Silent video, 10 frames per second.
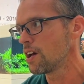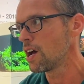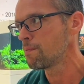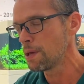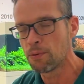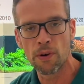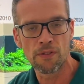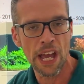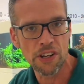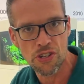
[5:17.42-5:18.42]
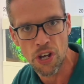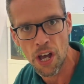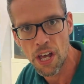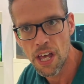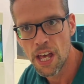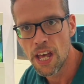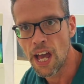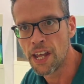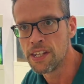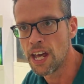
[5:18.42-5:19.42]
people with nature,
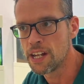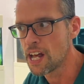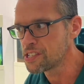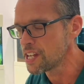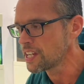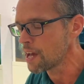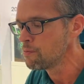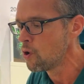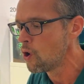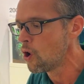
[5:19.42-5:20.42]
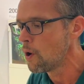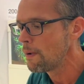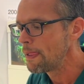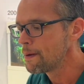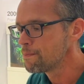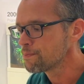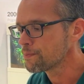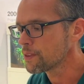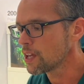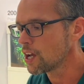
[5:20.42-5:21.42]
and then as they get more
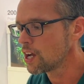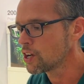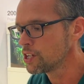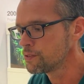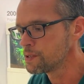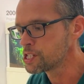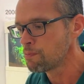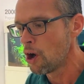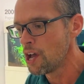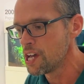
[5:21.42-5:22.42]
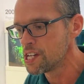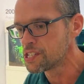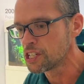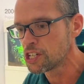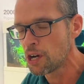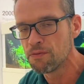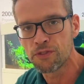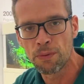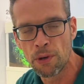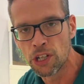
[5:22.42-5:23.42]
kind of inspired and
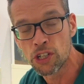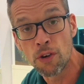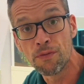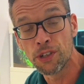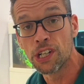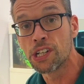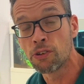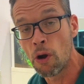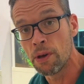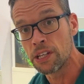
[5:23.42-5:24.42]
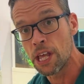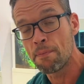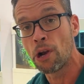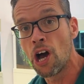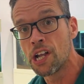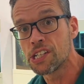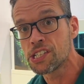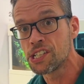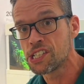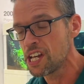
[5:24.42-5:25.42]
comfortable and confident growing their
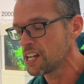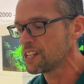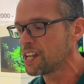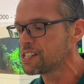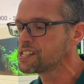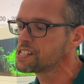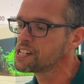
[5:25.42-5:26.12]
plants and seeing this